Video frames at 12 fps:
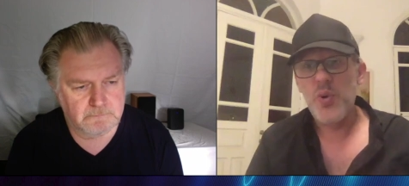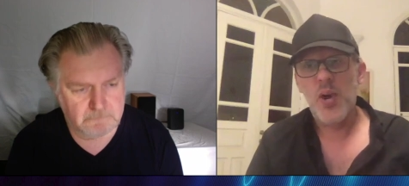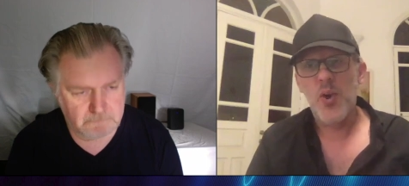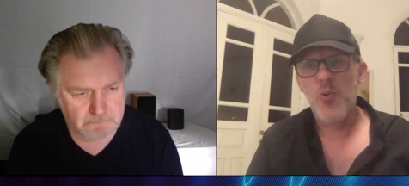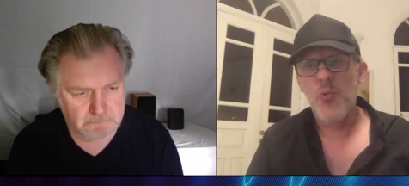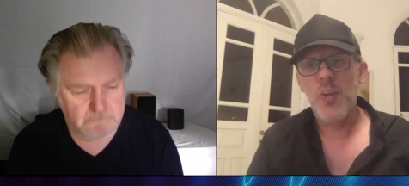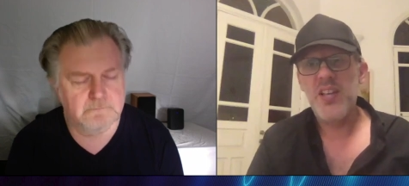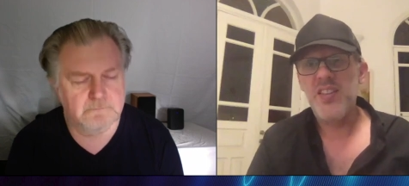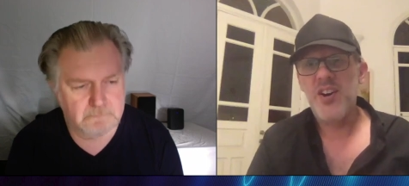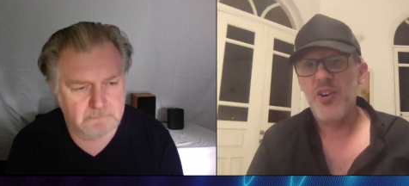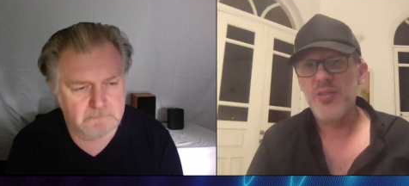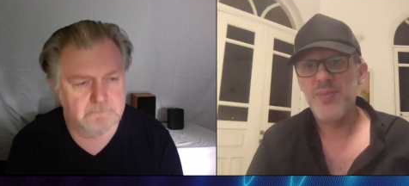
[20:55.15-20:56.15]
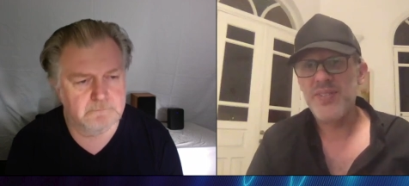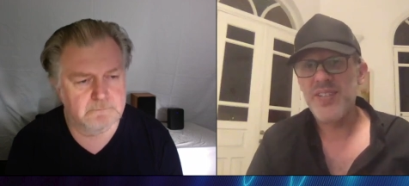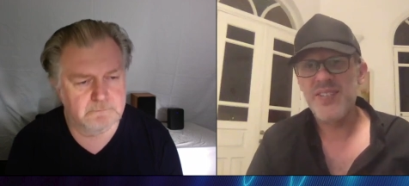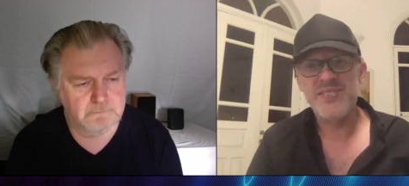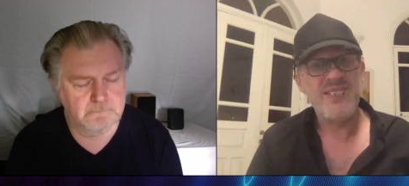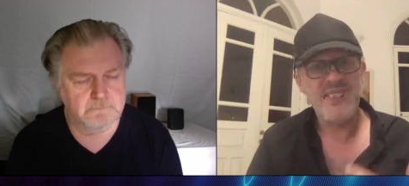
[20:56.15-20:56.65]
Speaker 1: We know in the
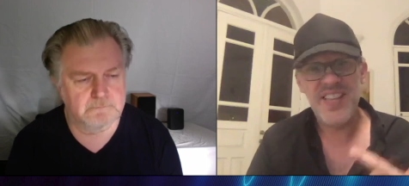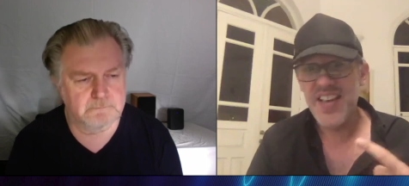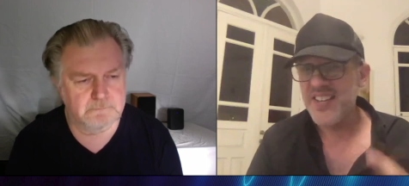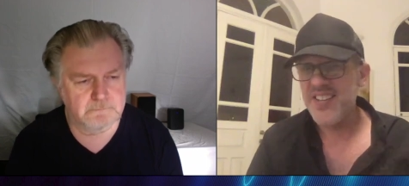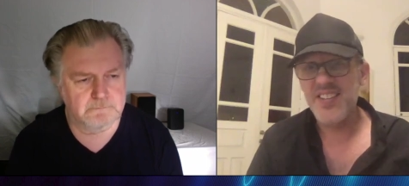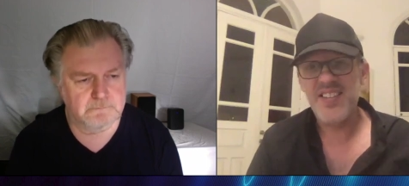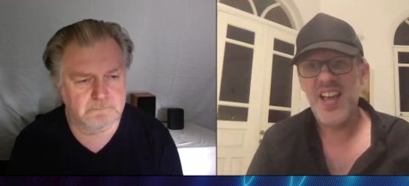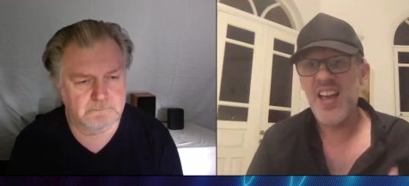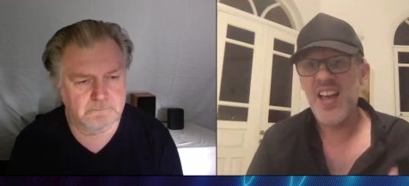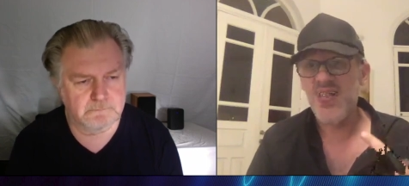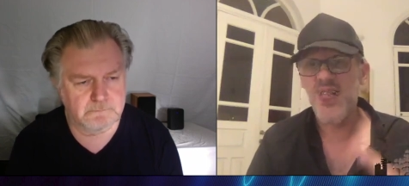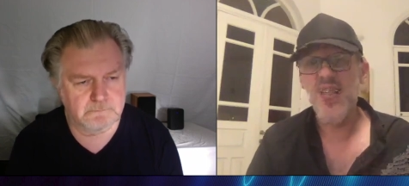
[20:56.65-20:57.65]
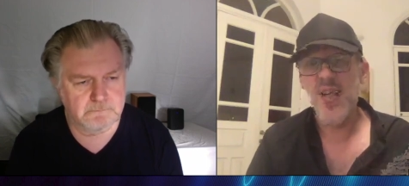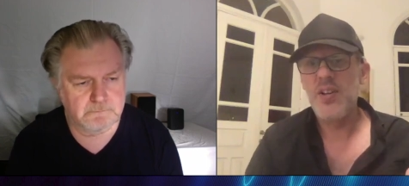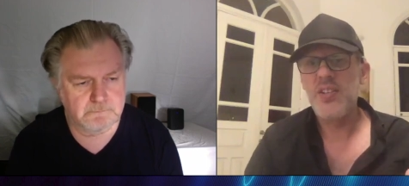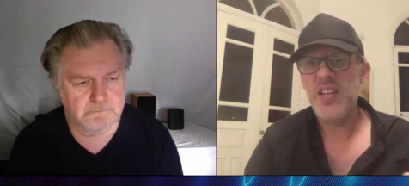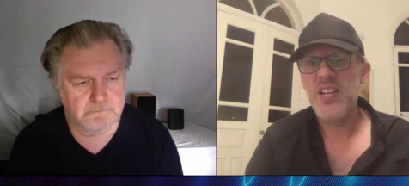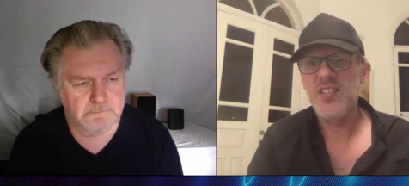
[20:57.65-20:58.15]
hospitality at the end of the day, it's,
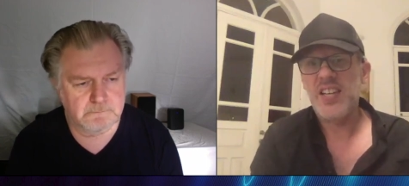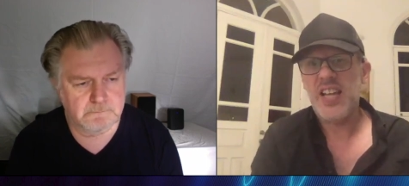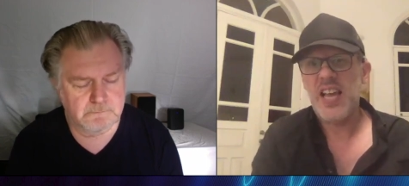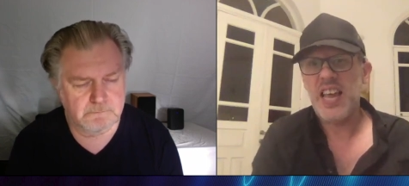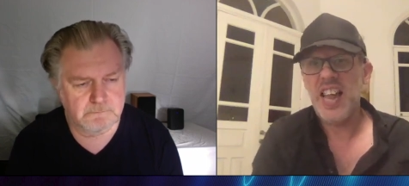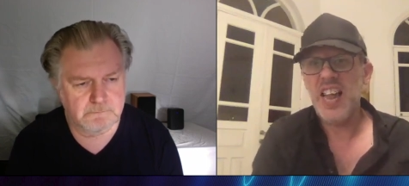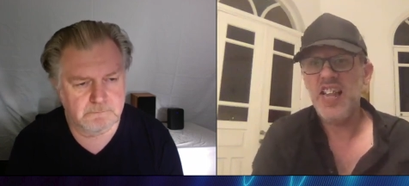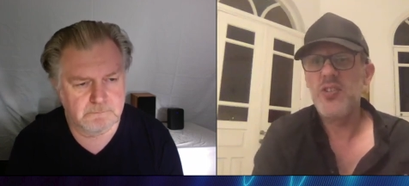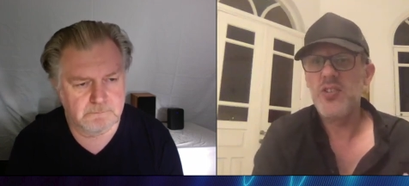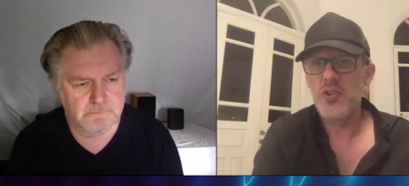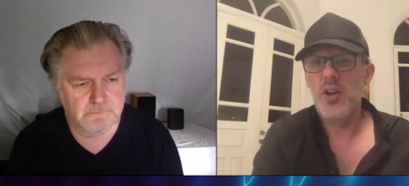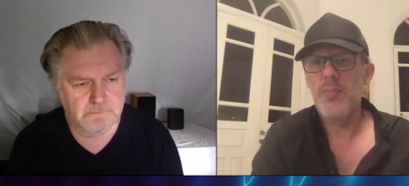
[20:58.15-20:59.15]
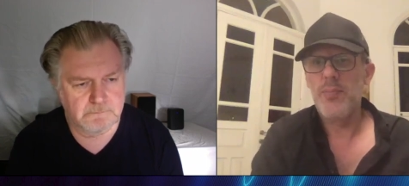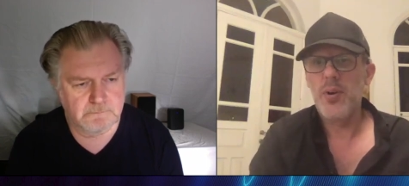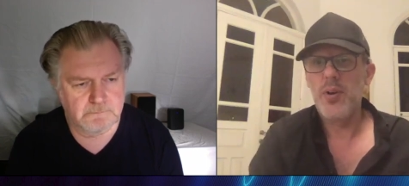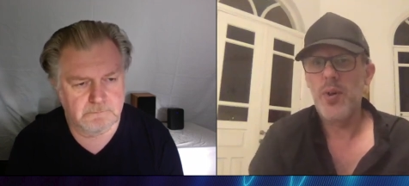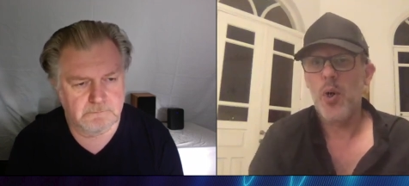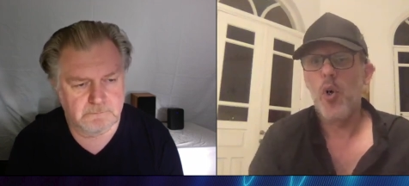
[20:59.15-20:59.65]
you know it's it's a calculation
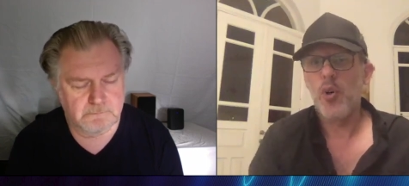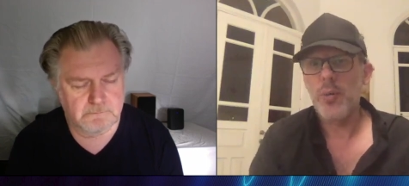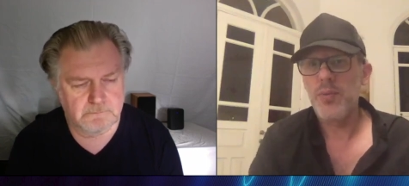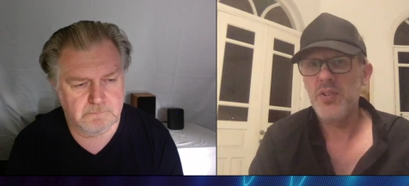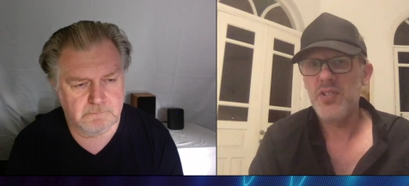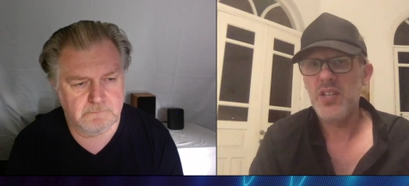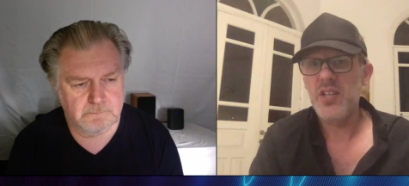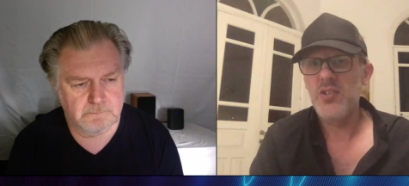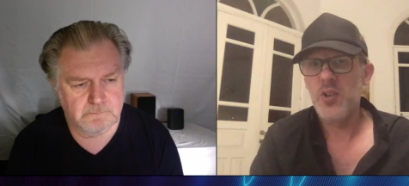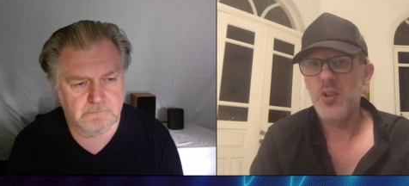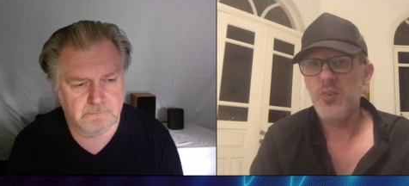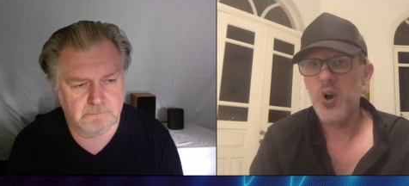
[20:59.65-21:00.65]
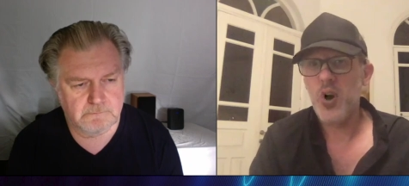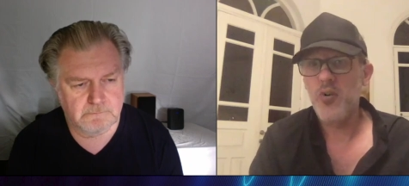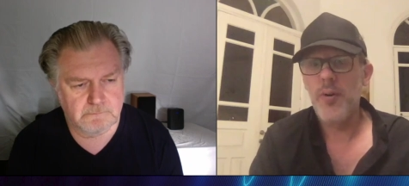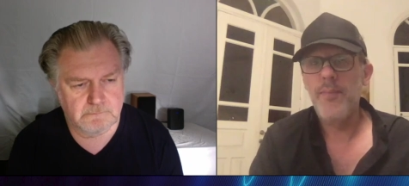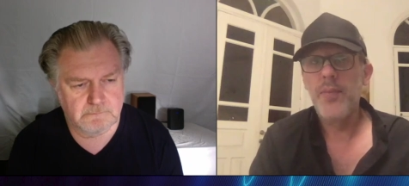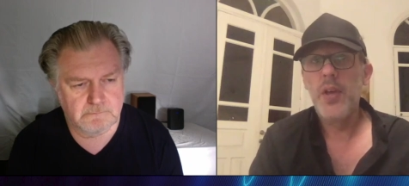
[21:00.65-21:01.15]
dollar per you know occupancy and dollar
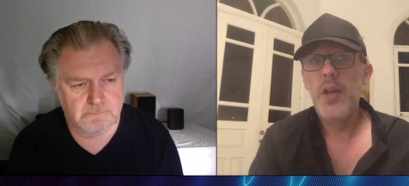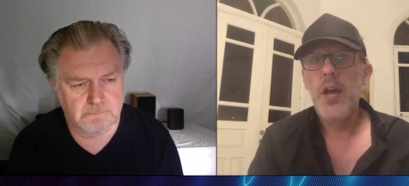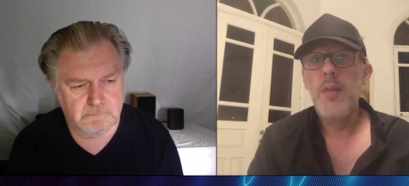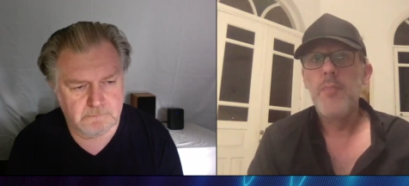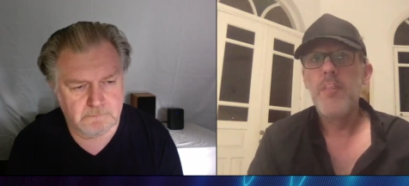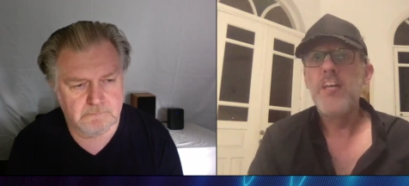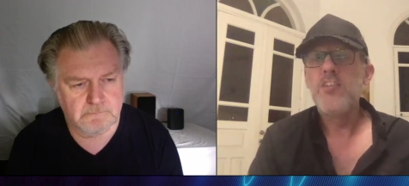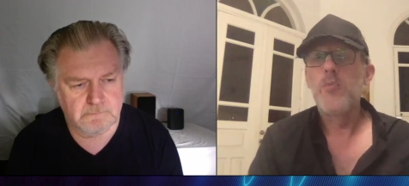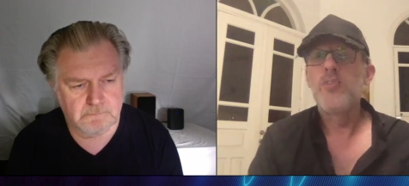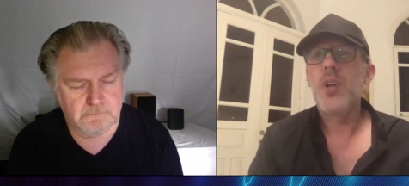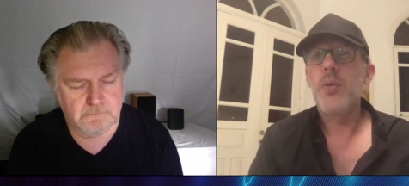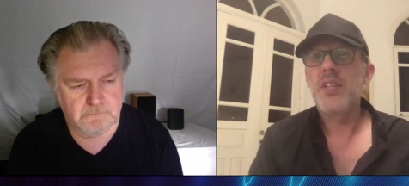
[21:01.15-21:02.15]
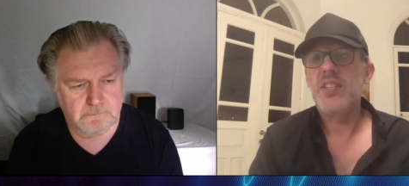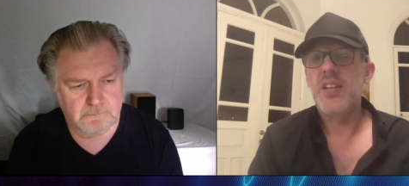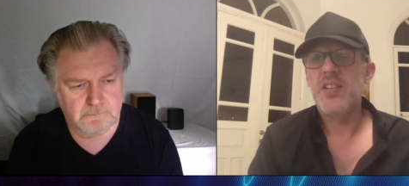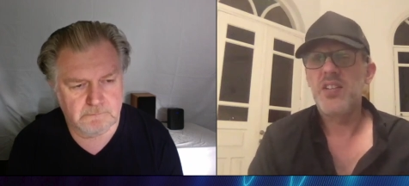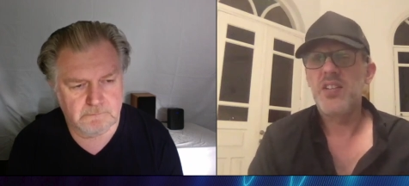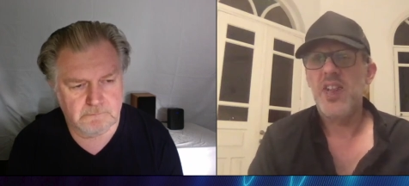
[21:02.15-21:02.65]
per room. But there's also
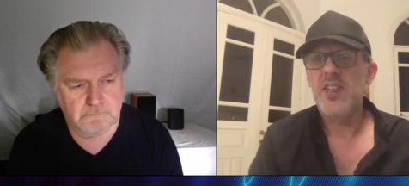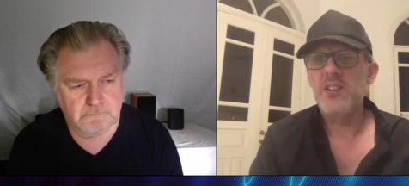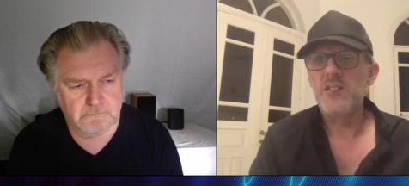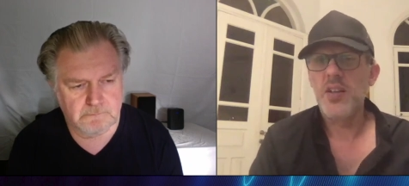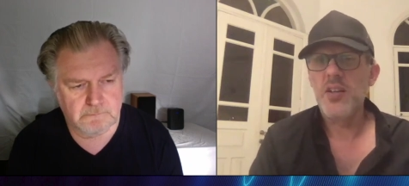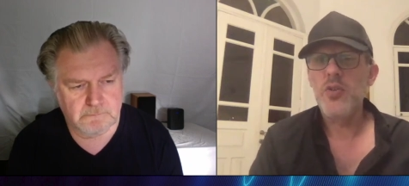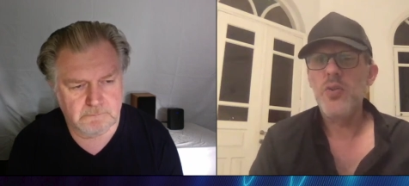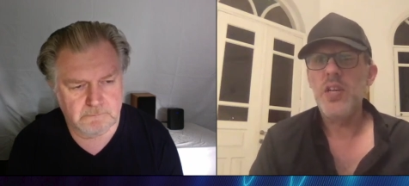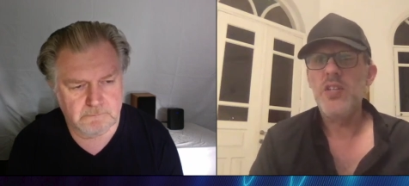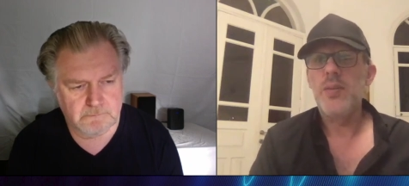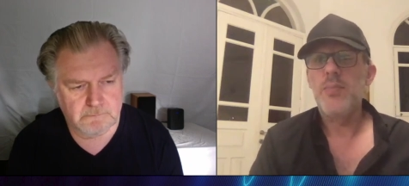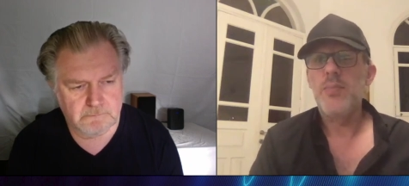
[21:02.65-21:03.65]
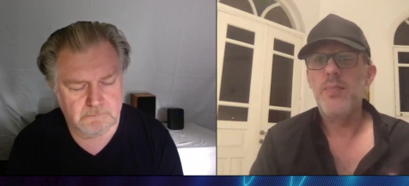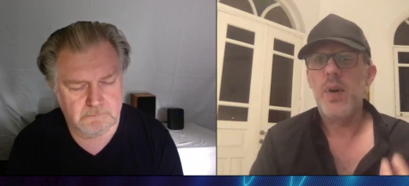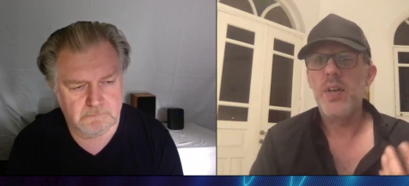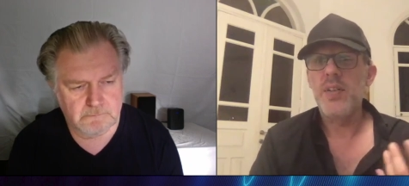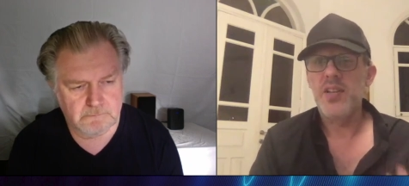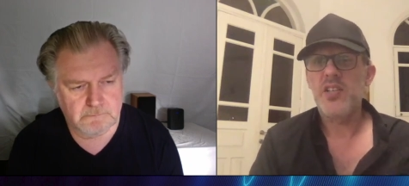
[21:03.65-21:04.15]
this understanding that you need to
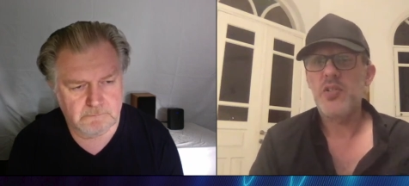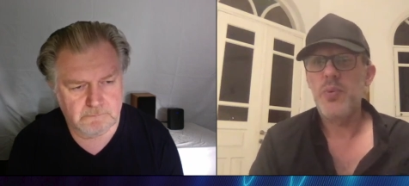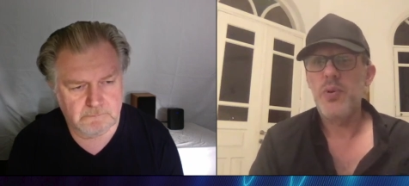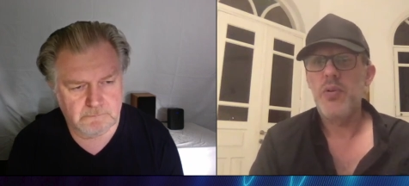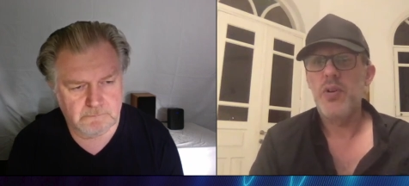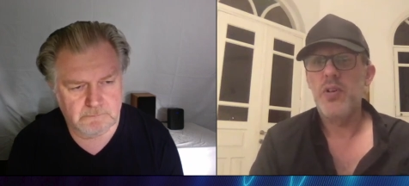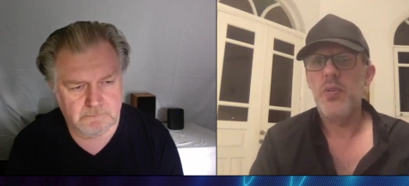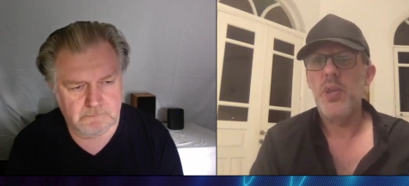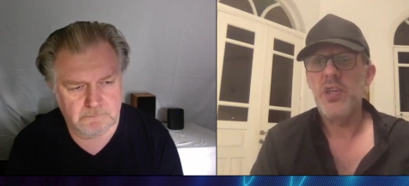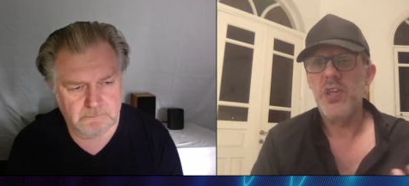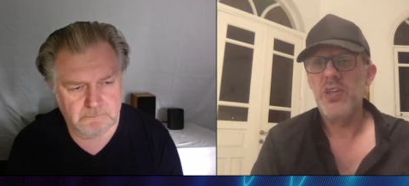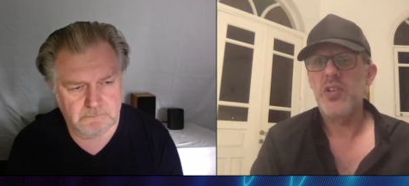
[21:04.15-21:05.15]
provide an experience which